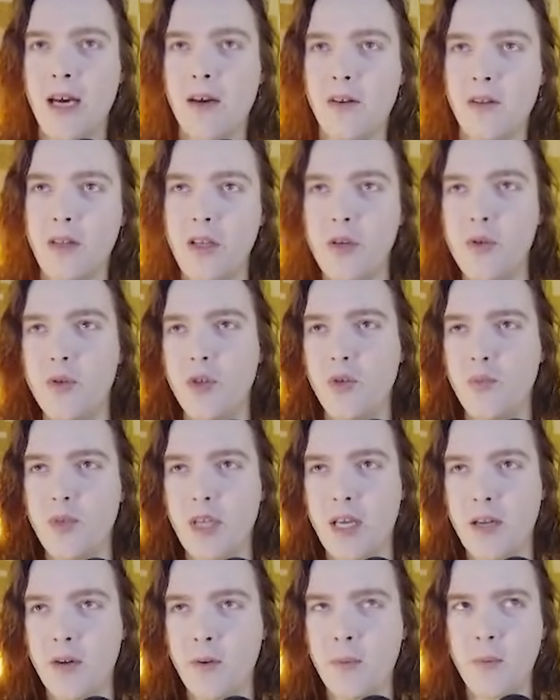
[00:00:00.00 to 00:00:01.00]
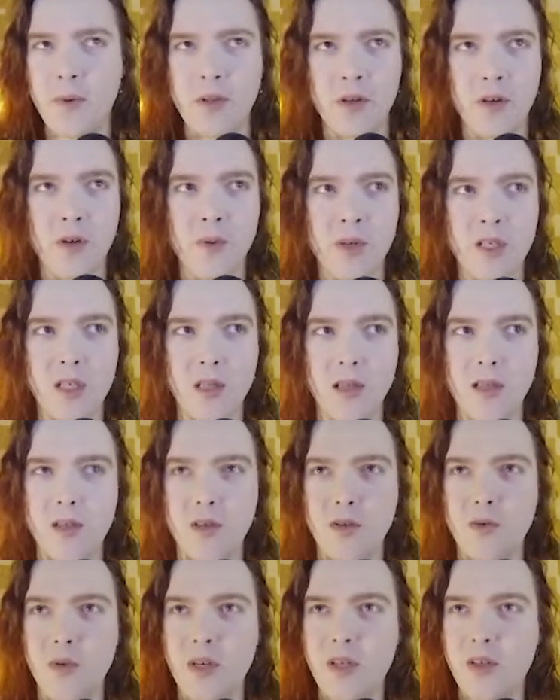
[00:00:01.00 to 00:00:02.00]
on the YouTube channel. Whether you're watching this
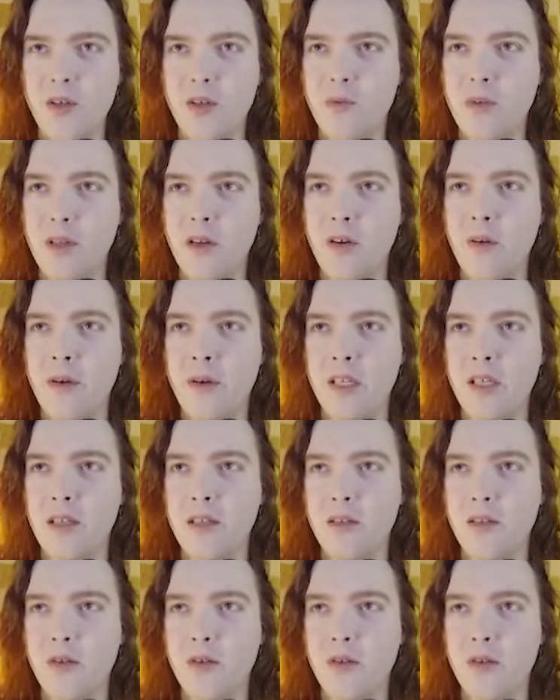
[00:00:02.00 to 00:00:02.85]
on Twitch, whether you're watching this on